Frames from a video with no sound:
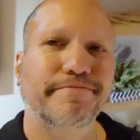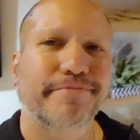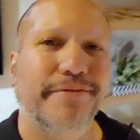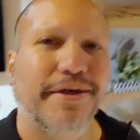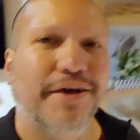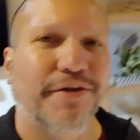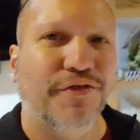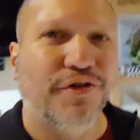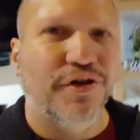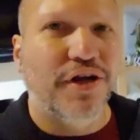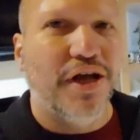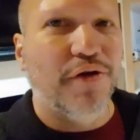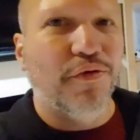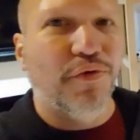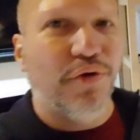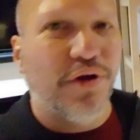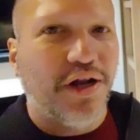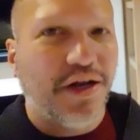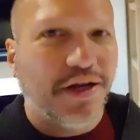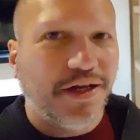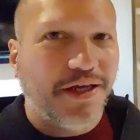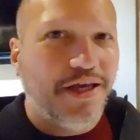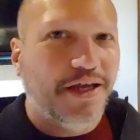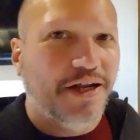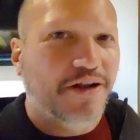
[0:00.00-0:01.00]
I forget what
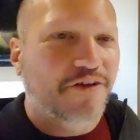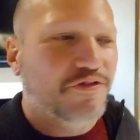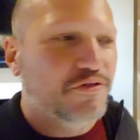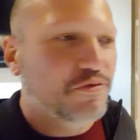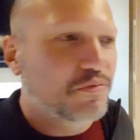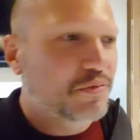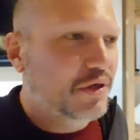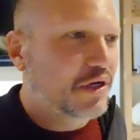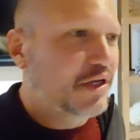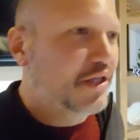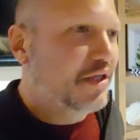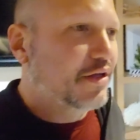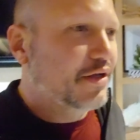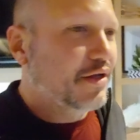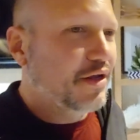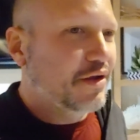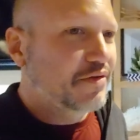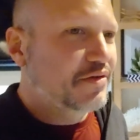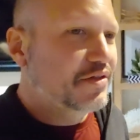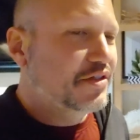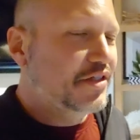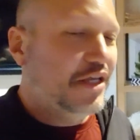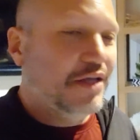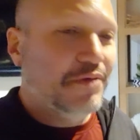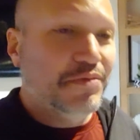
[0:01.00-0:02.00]
I get everybody.
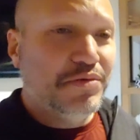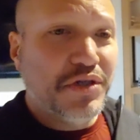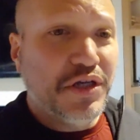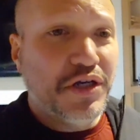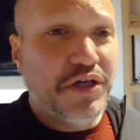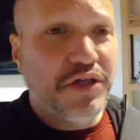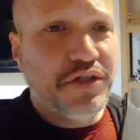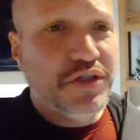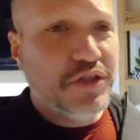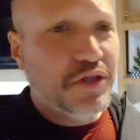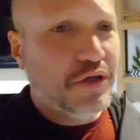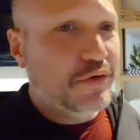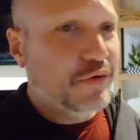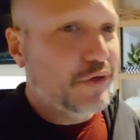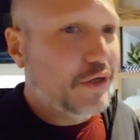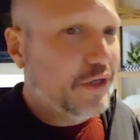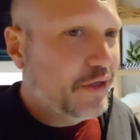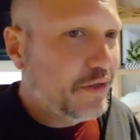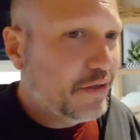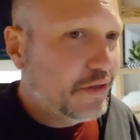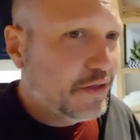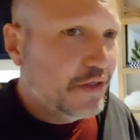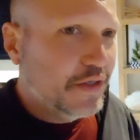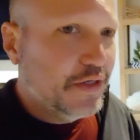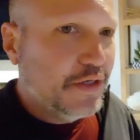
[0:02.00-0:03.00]
It's Samsung,
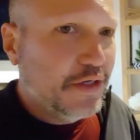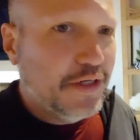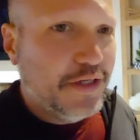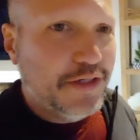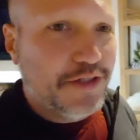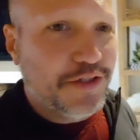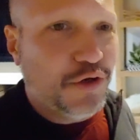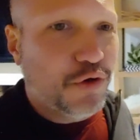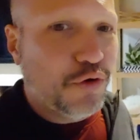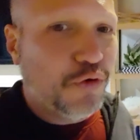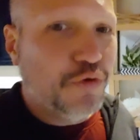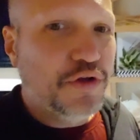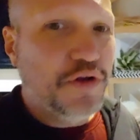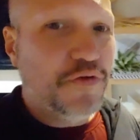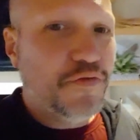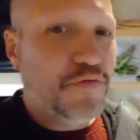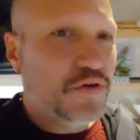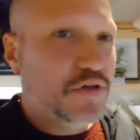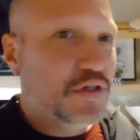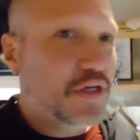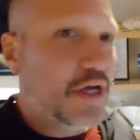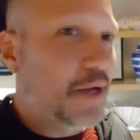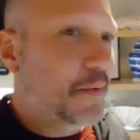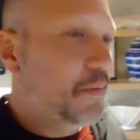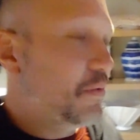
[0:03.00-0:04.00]
Sony. It's a whole
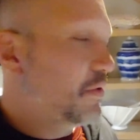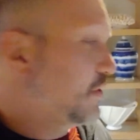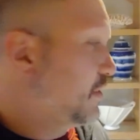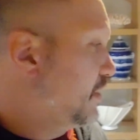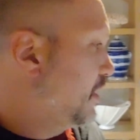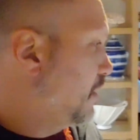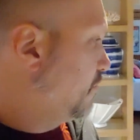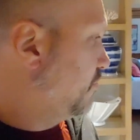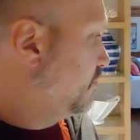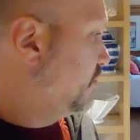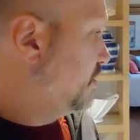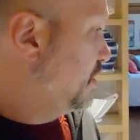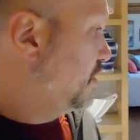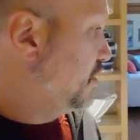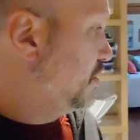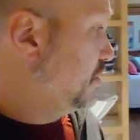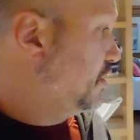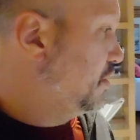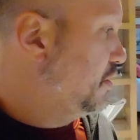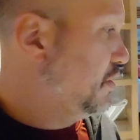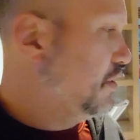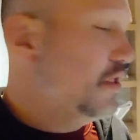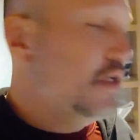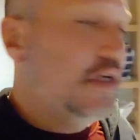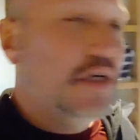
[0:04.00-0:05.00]
different topic of
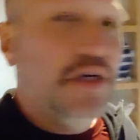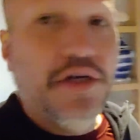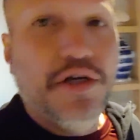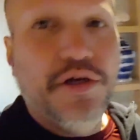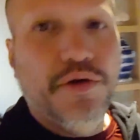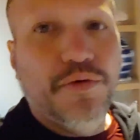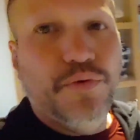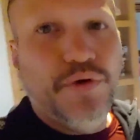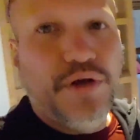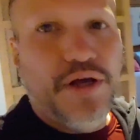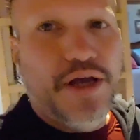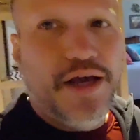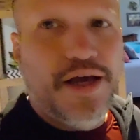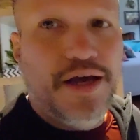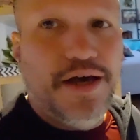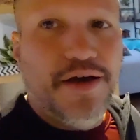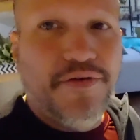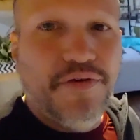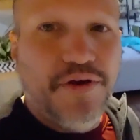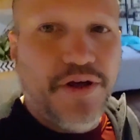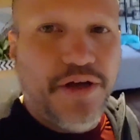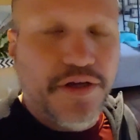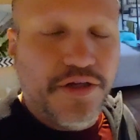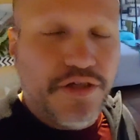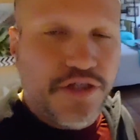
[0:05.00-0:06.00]
conversation. We
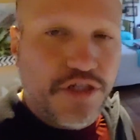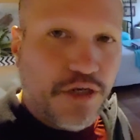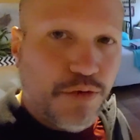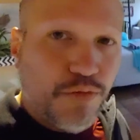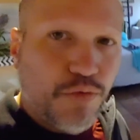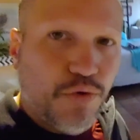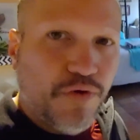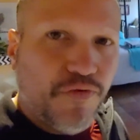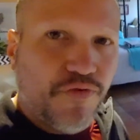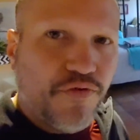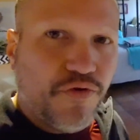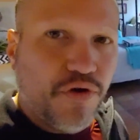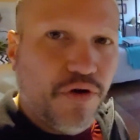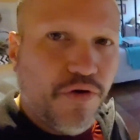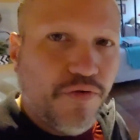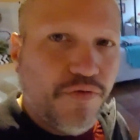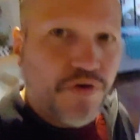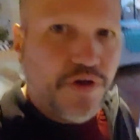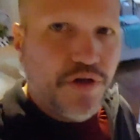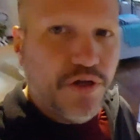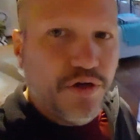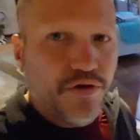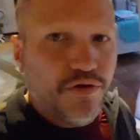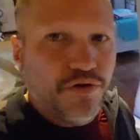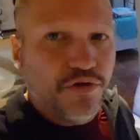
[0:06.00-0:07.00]
have a subwoofer over
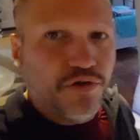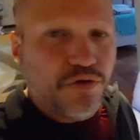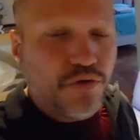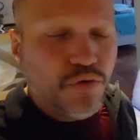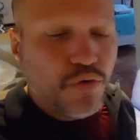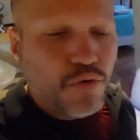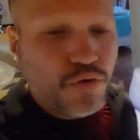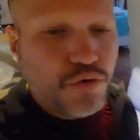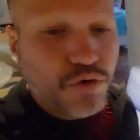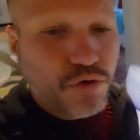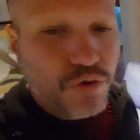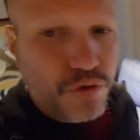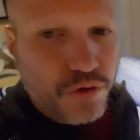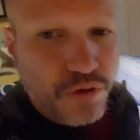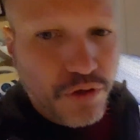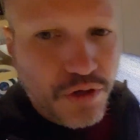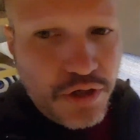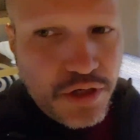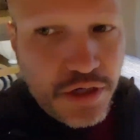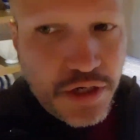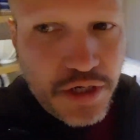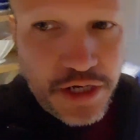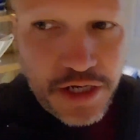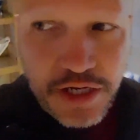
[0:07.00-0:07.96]
here in the corner.